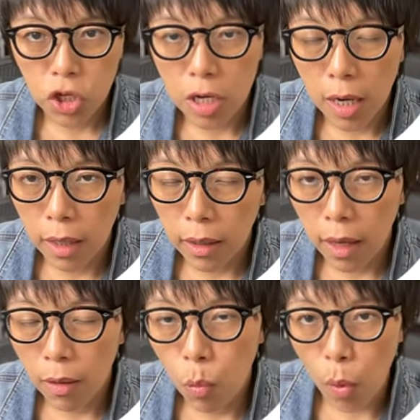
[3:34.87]
chart
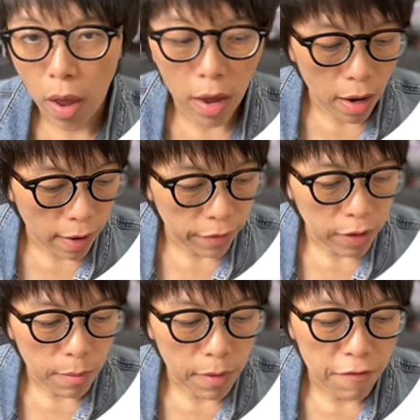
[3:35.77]
and where I
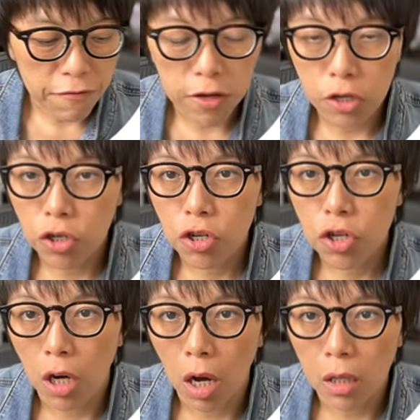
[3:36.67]
did my first
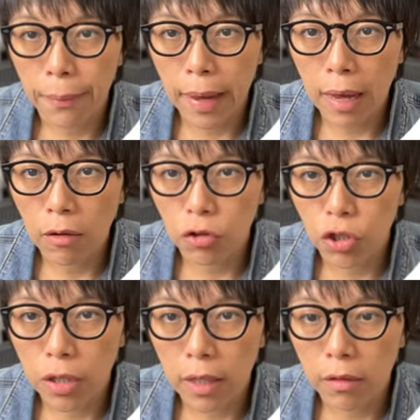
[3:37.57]
short about
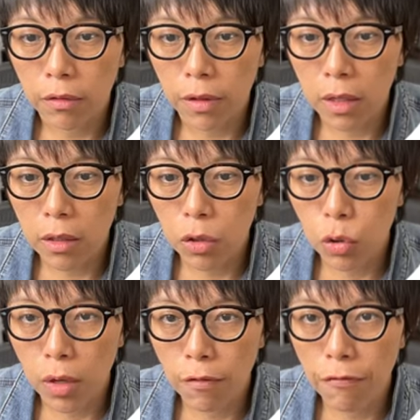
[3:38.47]
January
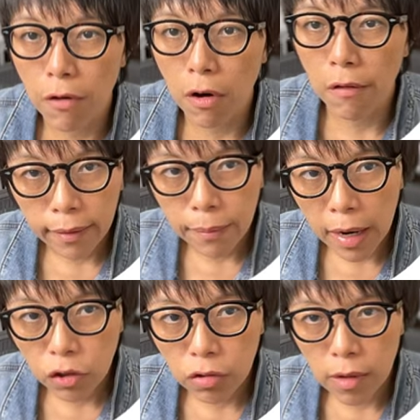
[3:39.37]
24th.
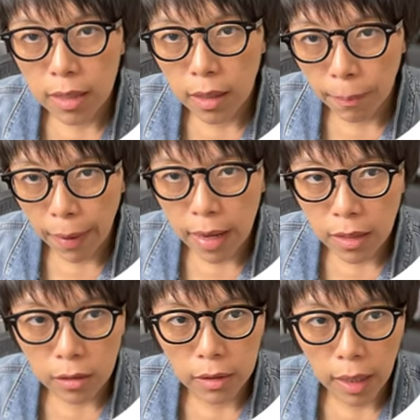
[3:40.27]
My trades are
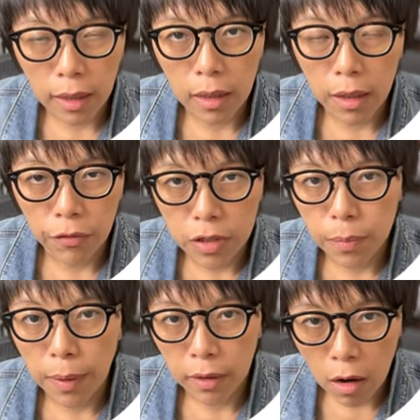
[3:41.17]
based on technical levels,
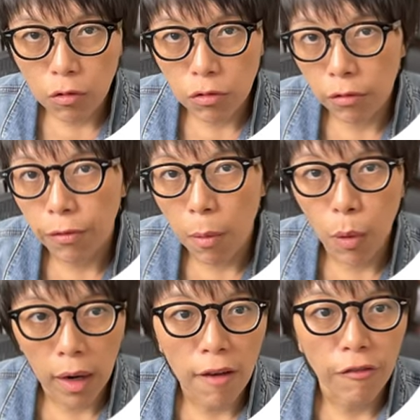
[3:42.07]
but they're also from
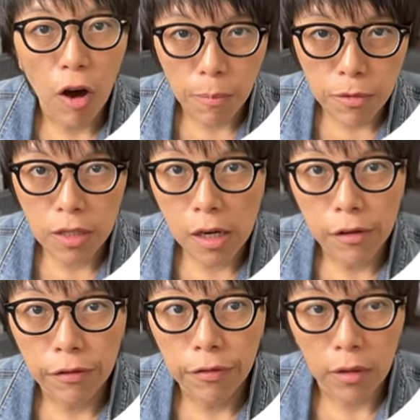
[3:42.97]
what I've
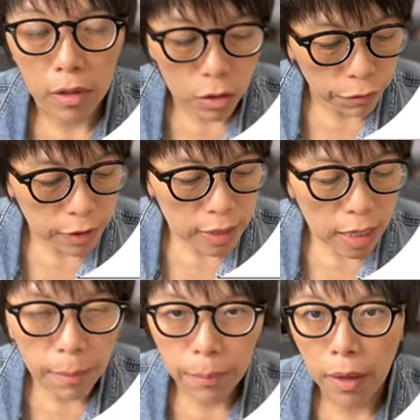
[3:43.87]
observed. So for
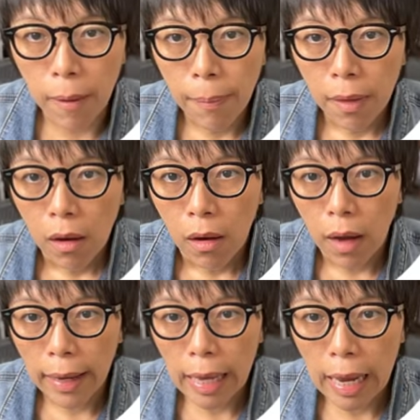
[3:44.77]
example,
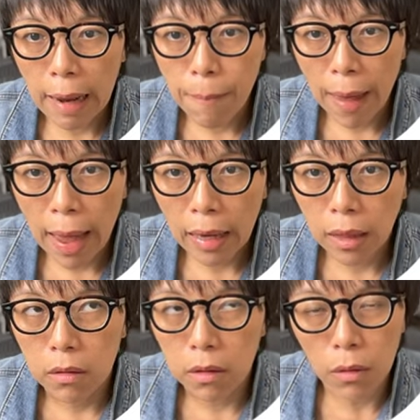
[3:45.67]
I came
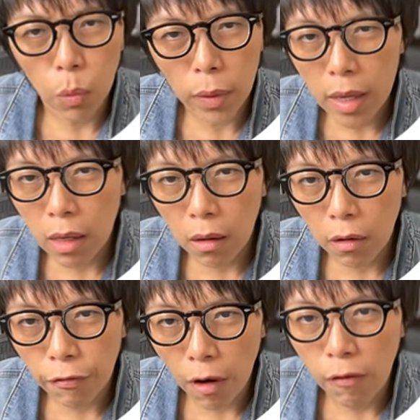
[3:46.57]
back third week
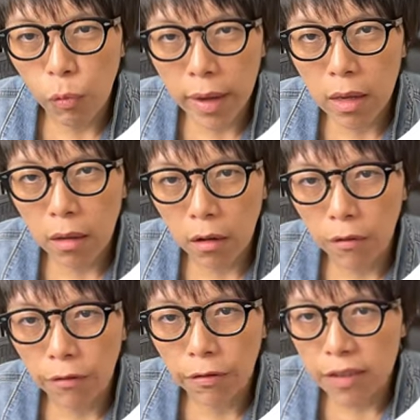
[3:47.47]
or fourth week
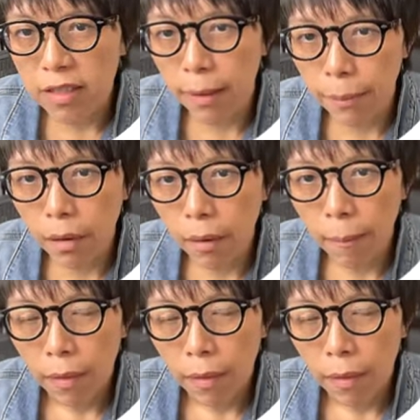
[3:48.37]
of December.